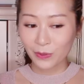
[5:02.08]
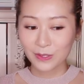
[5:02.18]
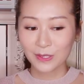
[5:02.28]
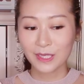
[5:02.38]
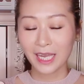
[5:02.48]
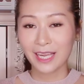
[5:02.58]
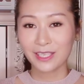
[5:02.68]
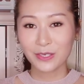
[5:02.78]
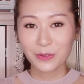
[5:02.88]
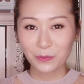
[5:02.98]
person I
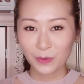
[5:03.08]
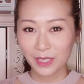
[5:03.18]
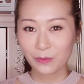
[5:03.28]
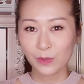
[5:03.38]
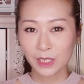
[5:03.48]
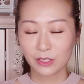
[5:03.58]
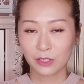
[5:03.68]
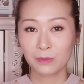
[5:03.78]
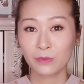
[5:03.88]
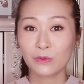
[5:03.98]
don't really wish
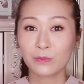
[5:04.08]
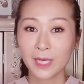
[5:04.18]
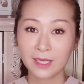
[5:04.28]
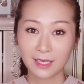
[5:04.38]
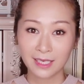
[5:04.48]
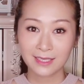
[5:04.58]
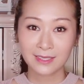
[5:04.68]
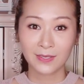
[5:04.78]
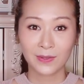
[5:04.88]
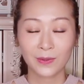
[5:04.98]
to move my
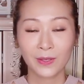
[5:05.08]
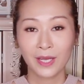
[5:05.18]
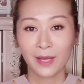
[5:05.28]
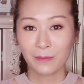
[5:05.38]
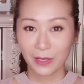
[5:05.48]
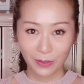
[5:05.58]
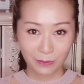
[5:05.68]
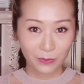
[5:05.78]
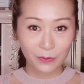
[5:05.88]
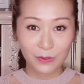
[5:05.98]
things to my
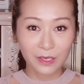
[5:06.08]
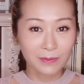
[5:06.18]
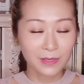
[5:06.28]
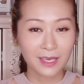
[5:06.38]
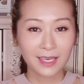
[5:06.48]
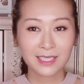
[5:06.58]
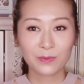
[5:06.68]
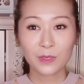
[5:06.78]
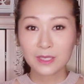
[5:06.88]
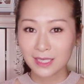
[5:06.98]
computer
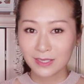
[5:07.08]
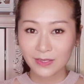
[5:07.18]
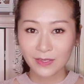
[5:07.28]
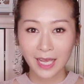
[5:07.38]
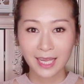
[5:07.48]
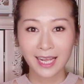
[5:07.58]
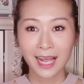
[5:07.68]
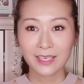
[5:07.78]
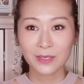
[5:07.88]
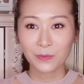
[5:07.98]
because once I do that,
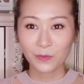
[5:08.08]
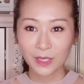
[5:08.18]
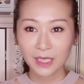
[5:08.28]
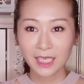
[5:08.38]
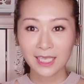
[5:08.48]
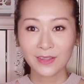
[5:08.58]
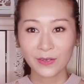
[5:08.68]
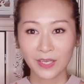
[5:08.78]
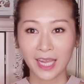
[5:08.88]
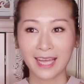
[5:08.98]
I don't really
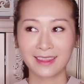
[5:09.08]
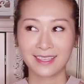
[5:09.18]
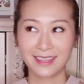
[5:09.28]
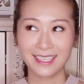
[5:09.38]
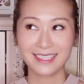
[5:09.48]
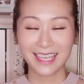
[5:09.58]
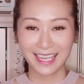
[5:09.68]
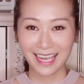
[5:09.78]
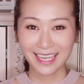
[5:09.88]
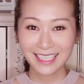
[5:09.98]
look at the things
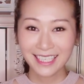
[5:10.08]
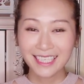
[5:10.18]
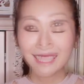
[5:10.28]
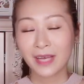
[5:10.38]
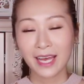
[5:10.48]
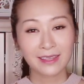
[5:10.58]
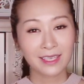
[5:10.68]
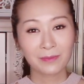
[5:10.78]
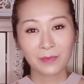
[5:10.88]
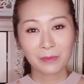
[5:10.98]
again. I
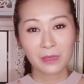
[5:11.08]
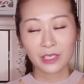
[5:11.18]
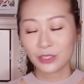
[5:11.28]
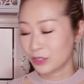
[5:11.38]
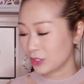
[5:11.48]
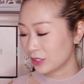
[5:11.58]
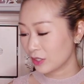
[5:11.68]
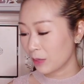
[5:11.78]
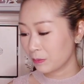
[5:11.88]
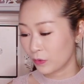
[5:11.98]
think maybe I should
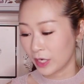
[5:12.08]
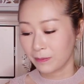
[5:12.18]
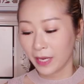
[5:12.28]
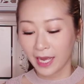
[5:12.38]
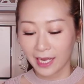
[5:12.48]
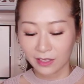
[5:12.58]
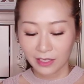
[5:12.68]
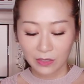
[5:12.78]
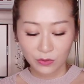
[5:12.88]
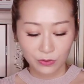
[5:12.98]
just upgrade my
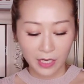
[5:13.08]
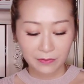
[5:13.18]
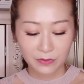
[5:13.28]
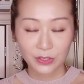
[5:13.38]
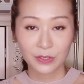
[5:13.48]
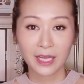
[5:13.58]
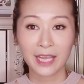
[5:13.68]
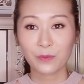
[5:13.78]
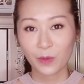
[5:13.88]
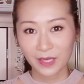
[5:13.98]
iCloud drive to
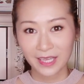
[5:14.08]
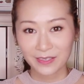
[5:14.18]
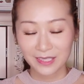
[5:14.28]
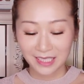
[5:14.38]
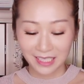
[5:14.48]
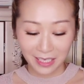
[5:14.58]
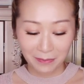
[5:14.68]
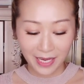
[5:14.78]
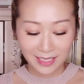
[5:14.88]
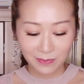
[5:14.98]
like 1000
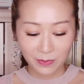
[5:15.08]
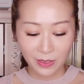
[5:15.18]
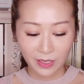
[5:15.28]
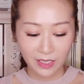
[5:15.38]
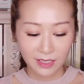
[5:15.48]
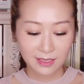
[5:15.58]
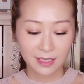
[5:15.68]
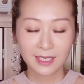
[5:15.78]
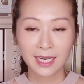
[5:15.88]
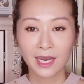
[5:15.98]
gigabytes because
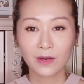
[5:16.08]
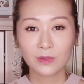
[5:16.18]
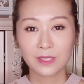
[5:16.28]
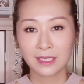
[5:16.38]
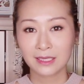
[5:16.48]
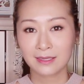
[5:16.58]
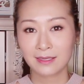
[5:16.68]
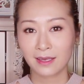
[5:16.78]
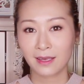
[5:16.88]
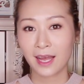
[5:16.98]
now since
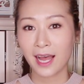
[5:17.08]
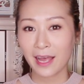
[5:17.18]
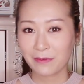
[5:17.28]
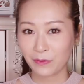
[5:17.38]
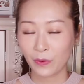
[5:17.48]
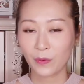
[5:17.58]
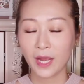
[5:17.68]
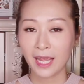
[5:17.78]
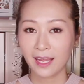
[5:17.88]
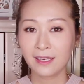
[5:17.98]
the iPhone
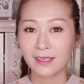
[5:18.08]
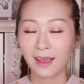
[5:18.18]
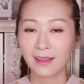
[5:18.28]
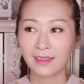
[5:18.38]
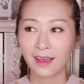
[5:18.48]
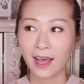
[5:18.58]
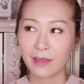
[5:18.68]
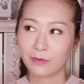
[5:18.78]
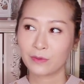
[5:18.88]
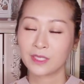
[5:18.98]
8 and the
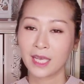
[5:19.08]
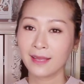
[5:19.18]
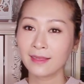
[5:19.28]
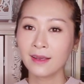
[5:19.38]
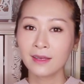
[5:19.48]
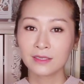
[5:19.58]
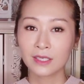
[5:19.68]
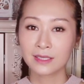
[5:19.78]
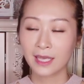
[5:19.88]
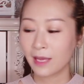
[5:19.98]
iPhone 10
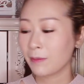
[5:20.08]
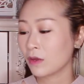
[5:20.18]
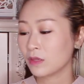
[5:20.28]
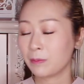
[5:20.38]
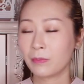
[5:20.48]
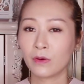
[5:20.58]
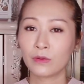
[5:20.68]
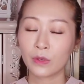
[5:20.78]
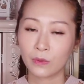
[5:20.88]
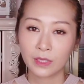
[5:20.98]
just came out, they
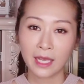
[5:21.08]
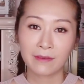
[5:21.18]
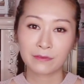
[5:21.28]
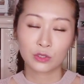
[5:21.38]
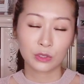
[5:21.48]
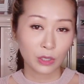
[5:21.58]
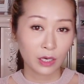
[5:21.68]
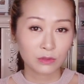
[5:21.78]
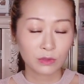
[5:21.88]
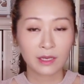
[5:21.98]
both only have
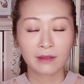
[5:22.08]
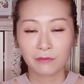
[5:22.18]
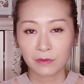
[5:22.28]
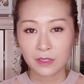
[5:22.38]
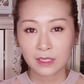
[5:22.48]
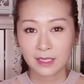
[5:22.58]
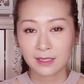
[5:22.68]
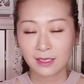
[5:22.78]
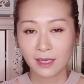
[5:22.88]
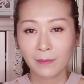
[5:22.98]

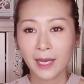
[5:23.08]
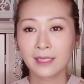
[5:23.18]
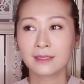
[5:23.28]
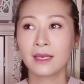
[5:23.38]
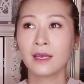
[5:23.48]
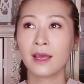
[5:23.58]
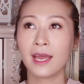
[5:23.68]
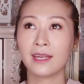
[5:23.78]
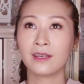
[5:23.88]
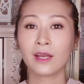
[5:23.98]
256 gigabytes
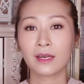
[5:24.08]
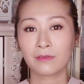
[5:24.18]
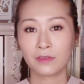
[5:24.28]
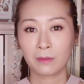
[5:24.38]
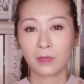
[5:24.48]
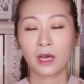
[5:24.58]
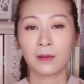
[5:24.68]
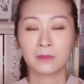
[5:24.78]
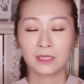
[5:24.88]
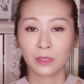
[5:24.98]
and none of them
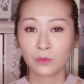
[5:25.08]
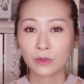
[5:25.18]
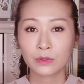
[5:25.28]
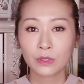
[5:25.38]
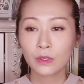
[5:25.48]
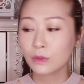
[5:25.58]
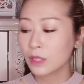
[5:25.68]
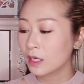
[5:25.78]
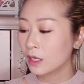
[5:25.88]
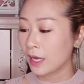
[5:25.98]
comes in rose
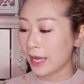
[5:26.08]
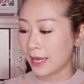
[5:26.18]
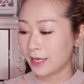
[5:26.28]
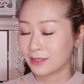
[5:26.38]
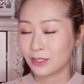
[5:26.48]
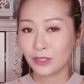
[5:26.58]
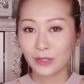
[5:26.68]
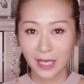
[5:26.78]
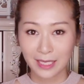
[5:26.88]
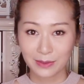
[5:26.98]
gold. And
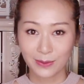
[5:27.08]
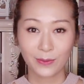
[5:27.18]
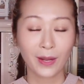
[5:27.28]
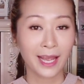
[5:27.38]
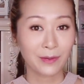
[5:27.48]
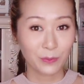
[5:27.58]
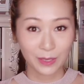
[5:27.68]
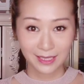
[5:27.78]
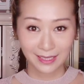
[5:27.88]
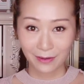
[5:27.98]
you guys know I
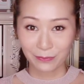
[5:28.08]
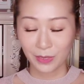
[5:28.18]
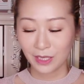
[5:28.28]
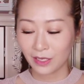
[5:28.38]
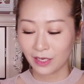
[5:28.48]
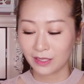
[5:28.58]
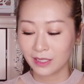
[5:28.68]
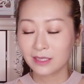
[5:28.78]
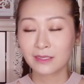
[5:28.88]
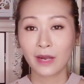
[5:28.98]
really love pink
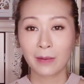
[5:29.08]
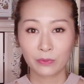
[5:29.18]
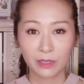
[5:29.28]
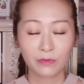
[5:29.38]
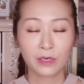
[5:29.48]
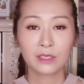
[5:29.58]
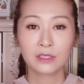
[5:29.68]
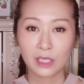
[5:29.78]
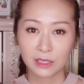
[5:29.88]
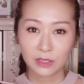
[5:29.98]
colors, so I prefer
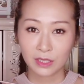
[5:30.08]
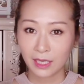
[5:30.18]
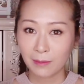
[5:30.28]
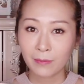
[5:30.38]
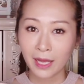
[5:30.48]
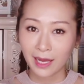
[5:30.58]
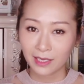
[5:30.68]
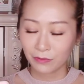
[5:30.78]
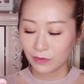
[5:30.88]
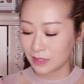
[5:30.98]
just to keep my
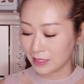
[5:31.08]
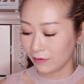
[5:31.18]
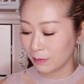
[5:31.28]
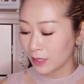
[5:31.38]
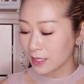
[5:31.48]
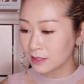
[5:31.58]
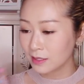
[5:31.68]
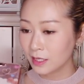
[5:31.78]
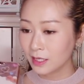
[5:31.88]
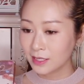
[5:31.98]
iPhone 7 Plus.
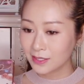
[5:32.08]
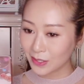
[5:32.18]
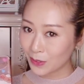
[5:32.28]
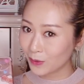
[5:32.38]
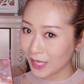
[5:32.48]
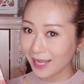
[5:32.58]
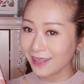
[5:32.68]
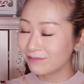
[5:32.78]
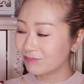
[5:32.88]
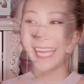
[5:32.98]
So
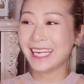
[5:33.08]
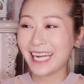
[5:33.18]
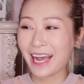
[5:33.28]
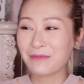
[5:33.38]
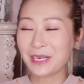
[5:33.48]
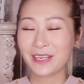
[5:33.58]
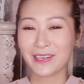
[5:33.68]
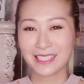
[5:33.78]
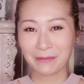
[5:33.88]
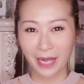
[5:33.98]
yeah, now my
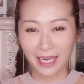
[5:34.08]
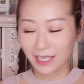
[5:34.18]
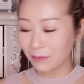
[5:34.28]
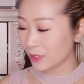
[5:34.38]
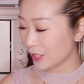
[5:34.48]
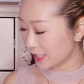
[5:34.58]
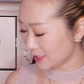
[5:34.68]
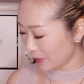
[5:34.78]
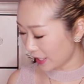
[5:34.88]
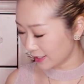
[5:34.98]
dogs are barking
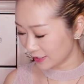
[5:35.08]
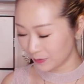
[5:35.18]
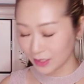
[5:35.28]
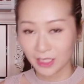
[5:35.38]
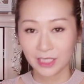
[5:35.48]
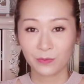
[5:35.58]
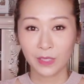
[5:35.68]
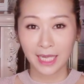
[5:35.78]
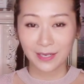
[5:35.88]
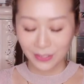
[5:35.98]
because my husband just
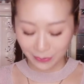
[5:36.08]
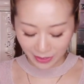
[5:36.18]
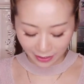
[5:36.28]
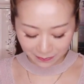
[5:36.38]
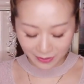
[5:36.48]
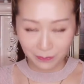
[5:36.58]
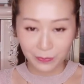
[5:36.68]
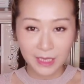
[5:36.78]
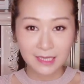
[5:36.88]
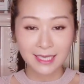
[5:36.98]
went out to pick up some
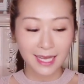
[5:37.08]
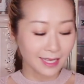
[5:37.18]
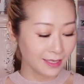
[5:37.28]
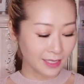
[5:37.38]
pizza.